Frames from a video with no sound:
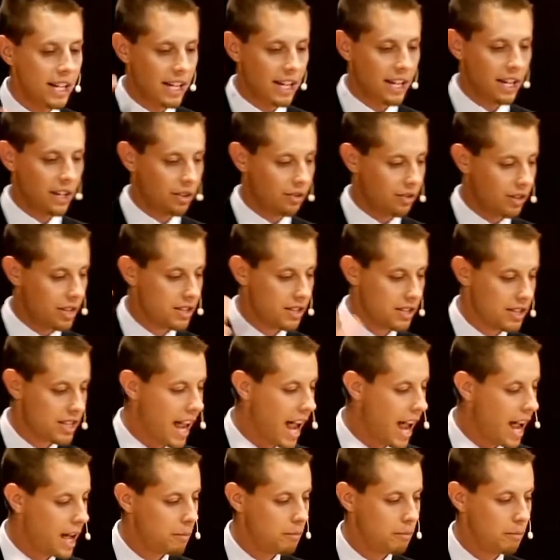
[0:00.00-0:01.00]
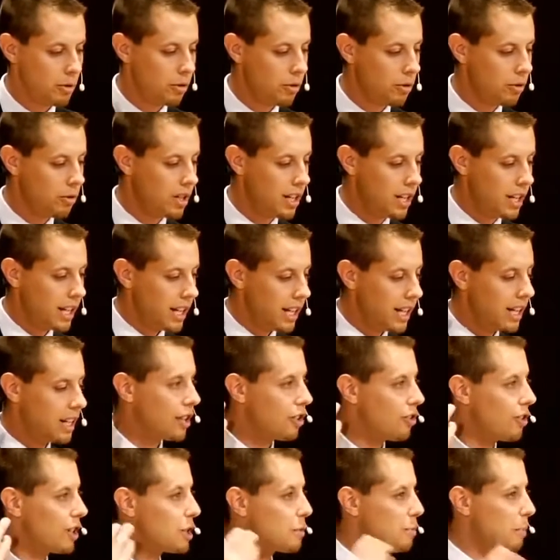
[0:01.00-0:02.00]
it increased sad mood, it
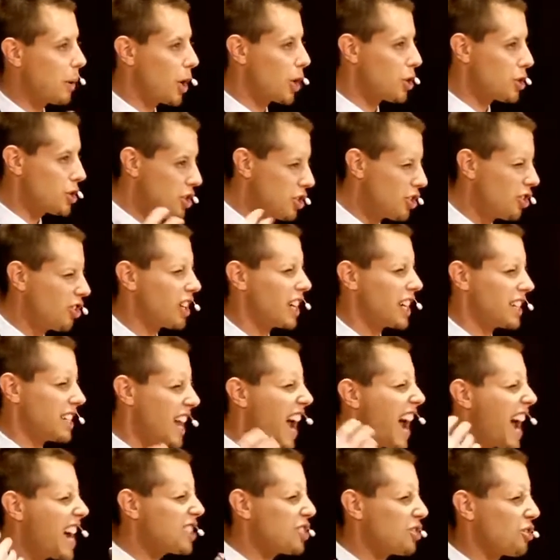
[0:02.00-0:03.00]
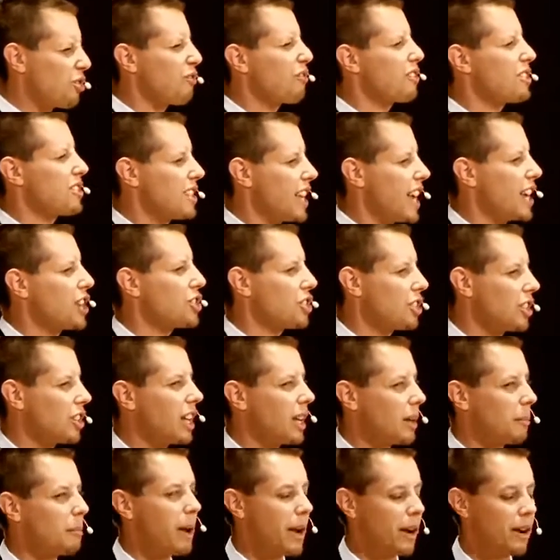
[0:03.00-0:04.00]
increased personal catastrophization
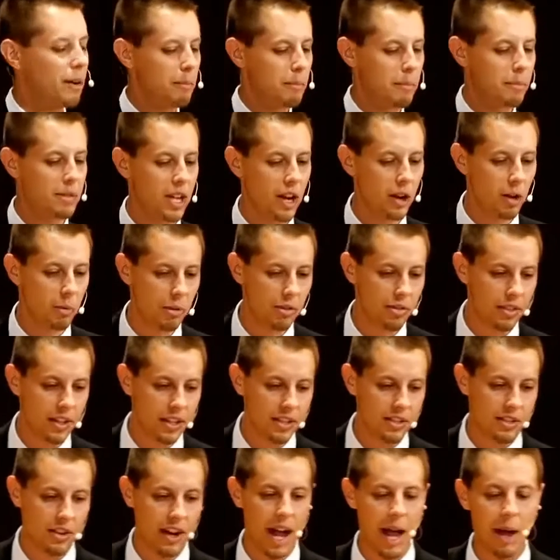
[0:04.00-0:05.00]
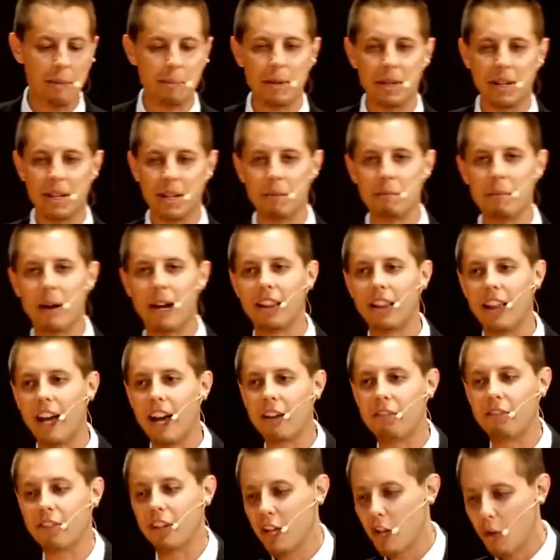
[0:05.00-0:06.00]
like terrible things are happening in my
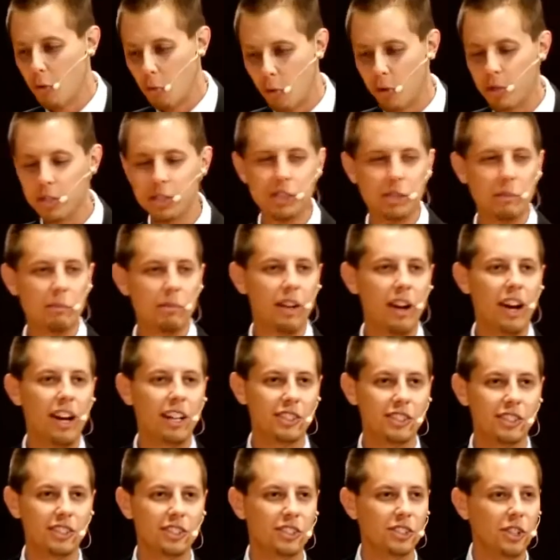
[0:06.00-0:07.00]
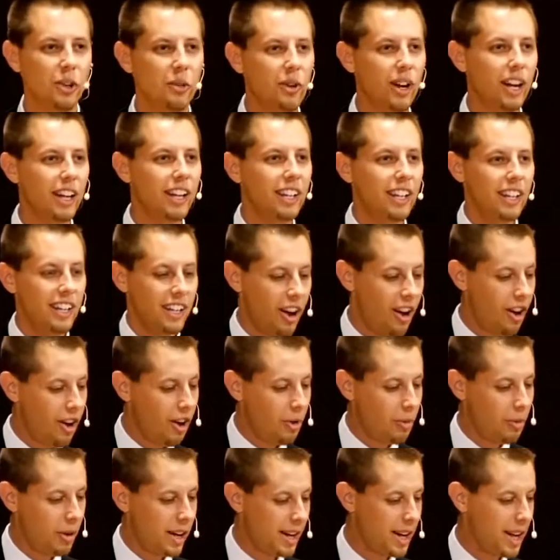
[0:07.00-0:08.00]
life, worrisome thoughts, and so on.
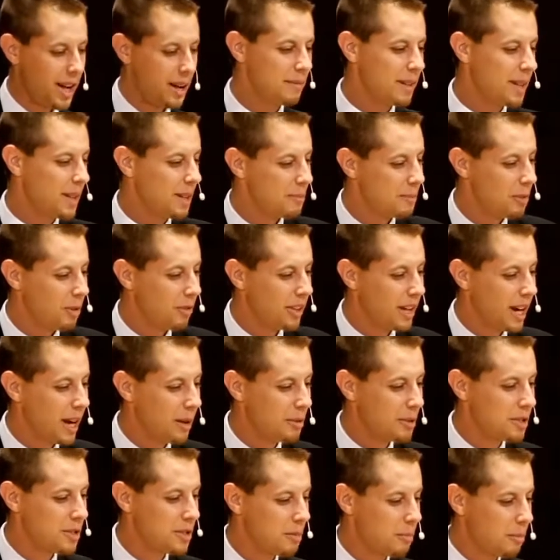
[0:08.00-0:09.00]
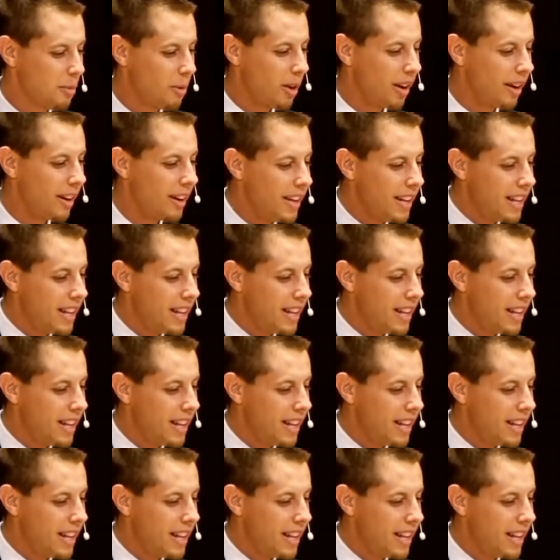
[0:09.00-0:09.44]
All went up. Moving on with some more.